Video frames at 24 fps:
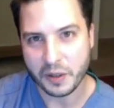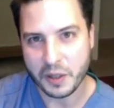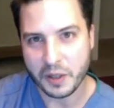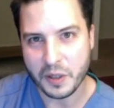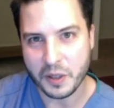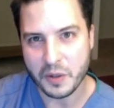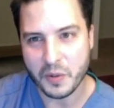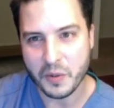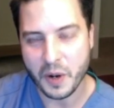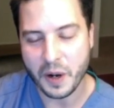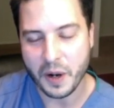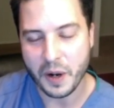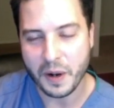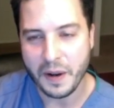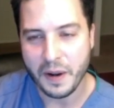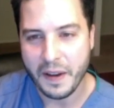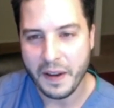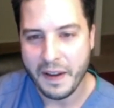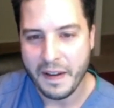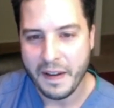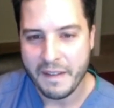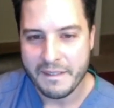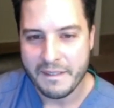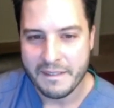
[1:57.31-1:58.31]
than you are,
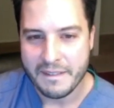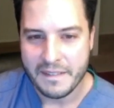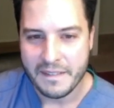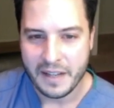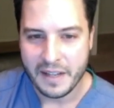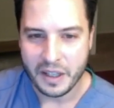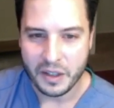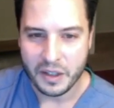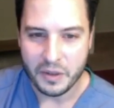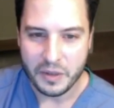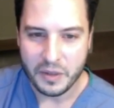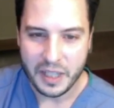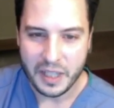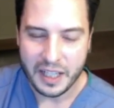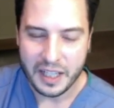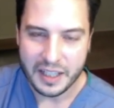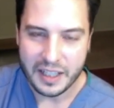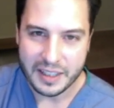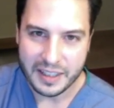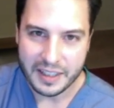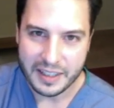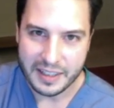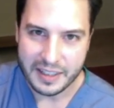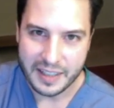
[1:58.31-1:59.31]
you need
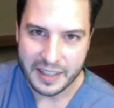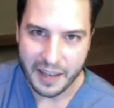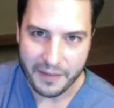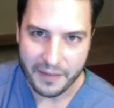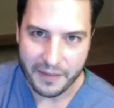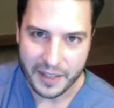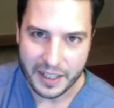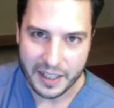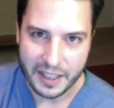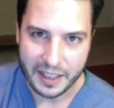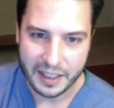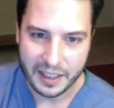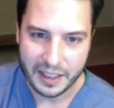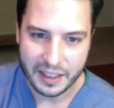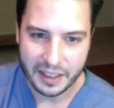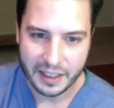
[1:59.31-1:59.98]
7